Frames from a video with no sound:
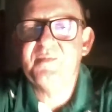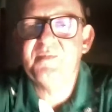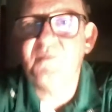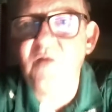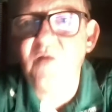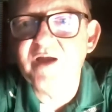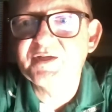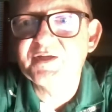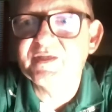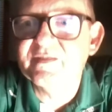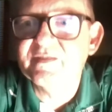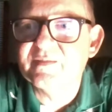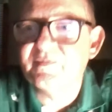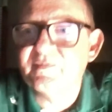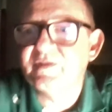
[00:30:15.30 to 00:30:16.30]
been watching
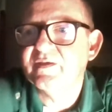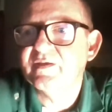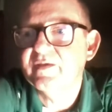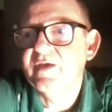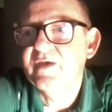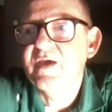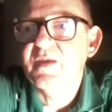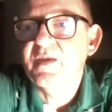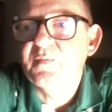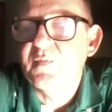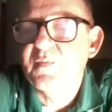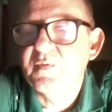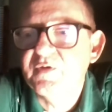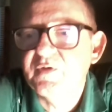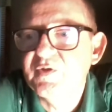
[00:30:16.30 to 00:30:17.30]
some of the
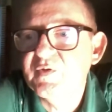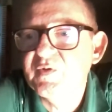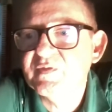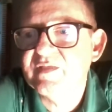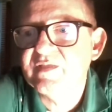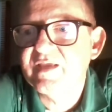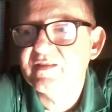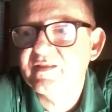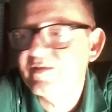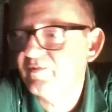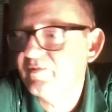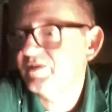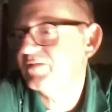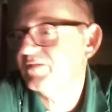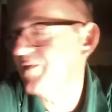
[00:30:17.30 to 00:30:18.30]
news lately, which is